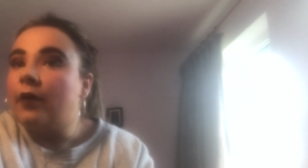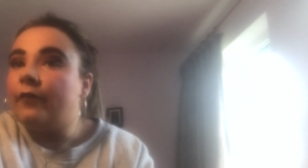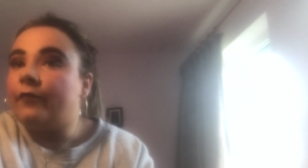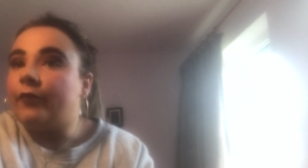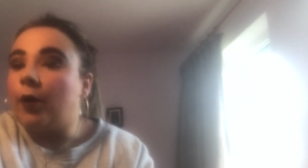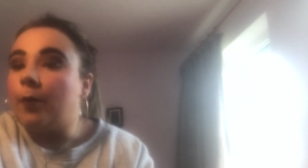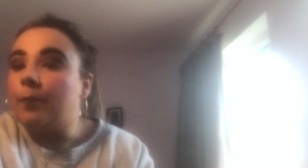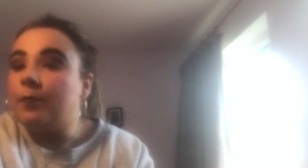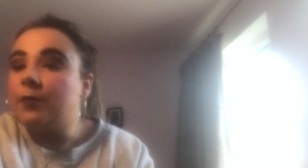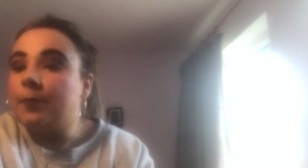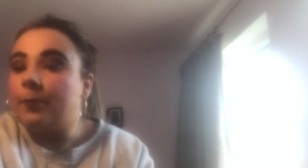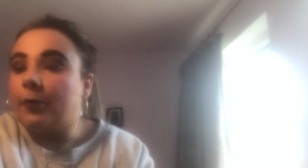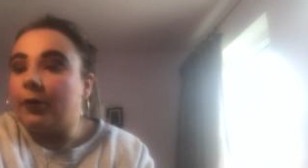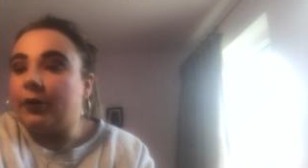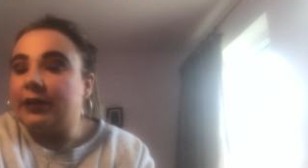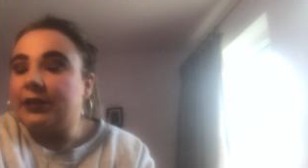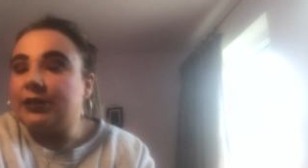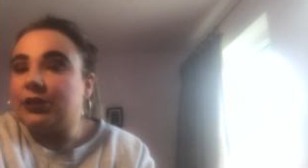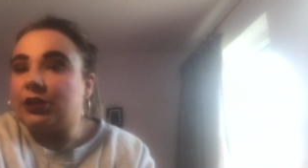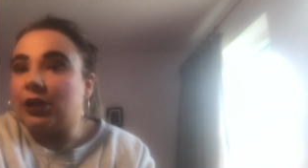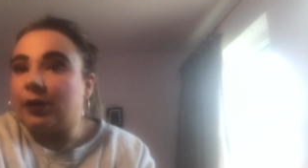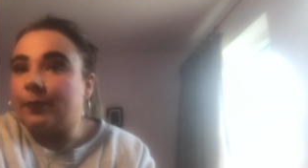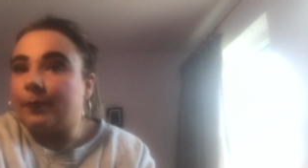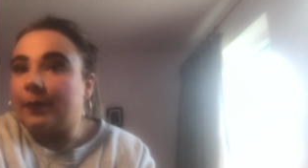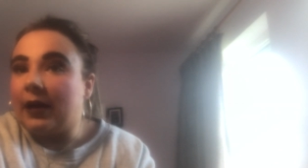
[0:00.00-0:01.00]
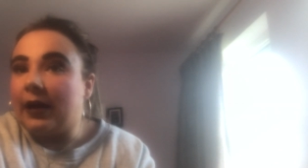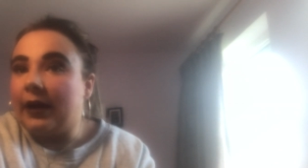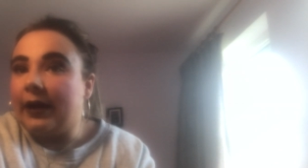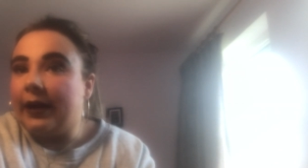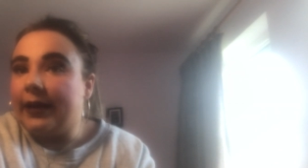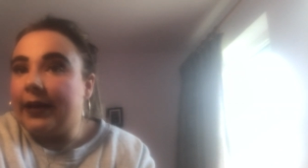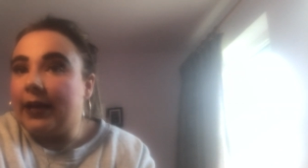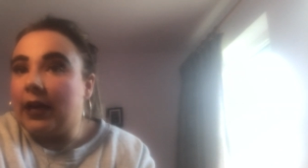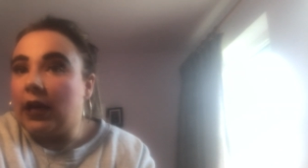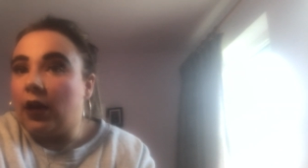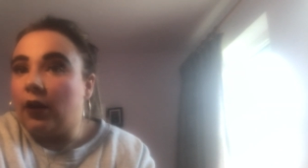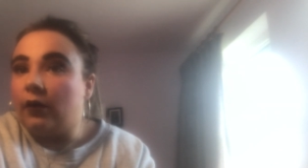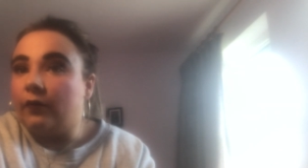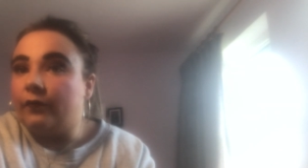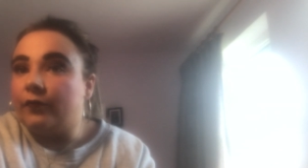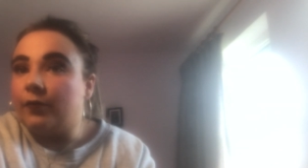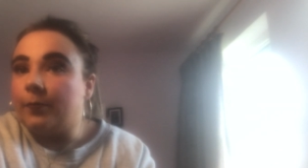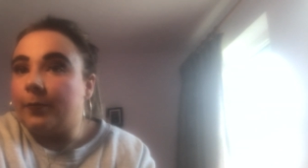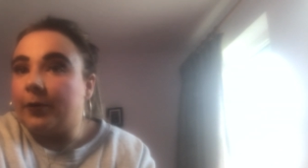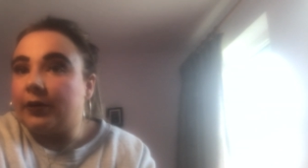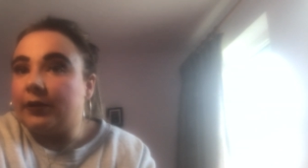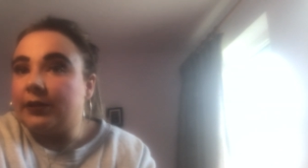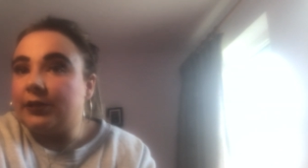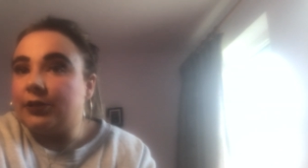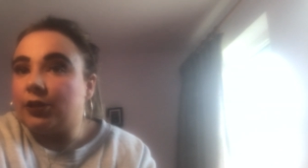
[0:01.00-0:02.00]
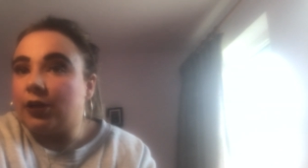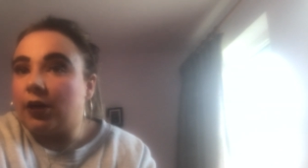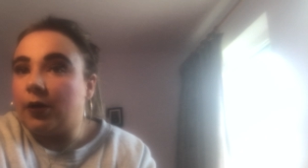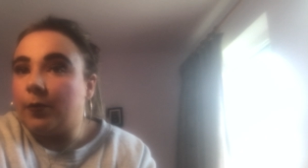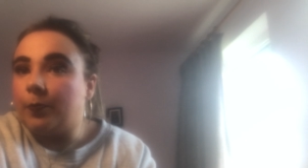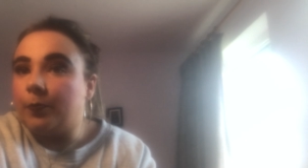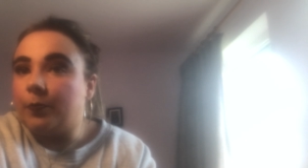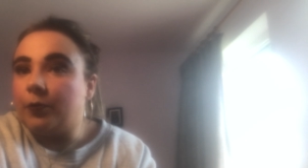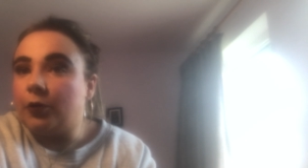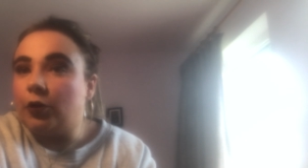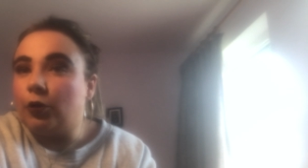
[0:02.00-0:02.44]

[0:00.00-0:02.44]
from The Body Shop. I love The Body Shop,